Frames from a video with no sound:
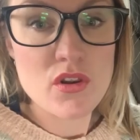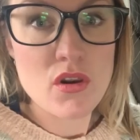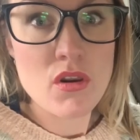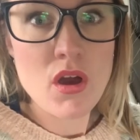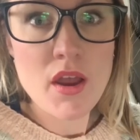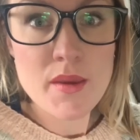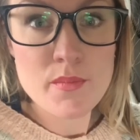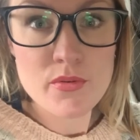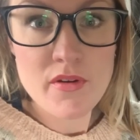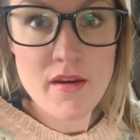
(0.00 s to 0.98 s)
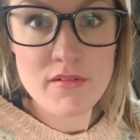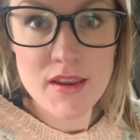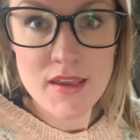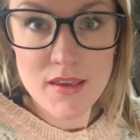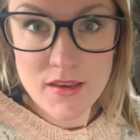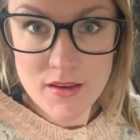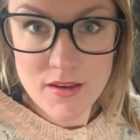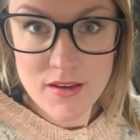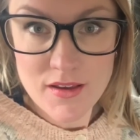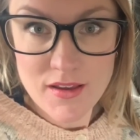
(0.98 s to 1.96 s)
library.
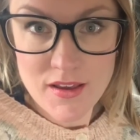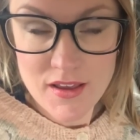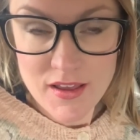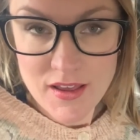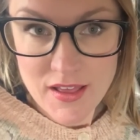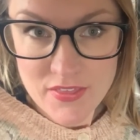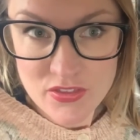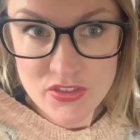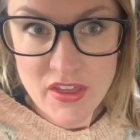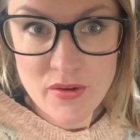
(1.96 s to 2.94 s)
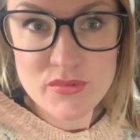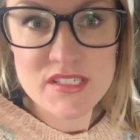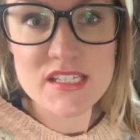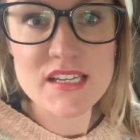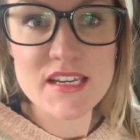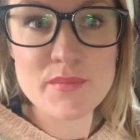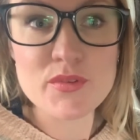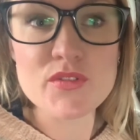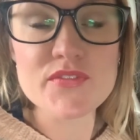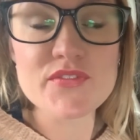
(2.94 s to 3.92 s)
And that was the clip
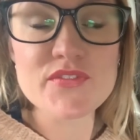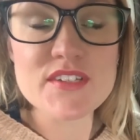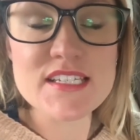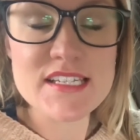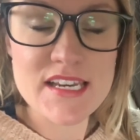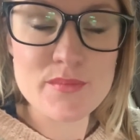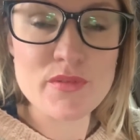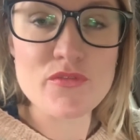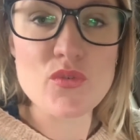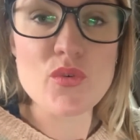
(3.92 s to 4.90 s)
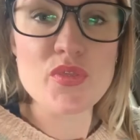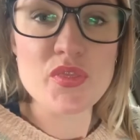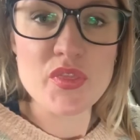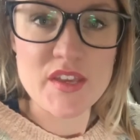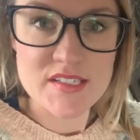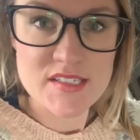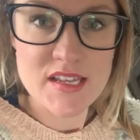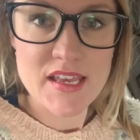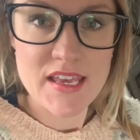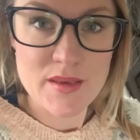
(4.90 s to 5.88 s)
you've seen before, this
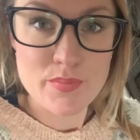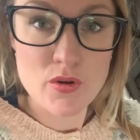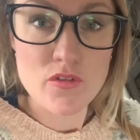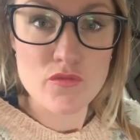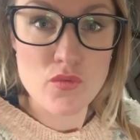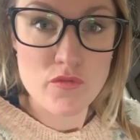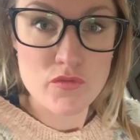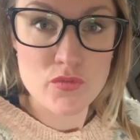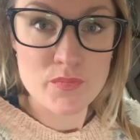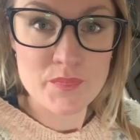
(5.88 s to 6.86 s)
heap of waffle.